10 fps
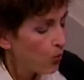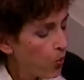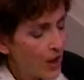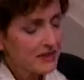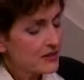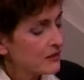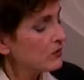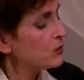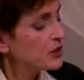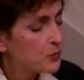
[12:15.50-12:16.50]
What
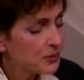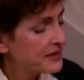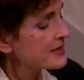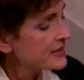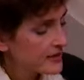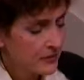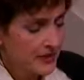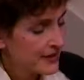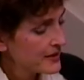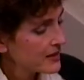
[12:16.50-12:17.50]
will you please tell
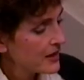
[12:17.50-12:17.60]
me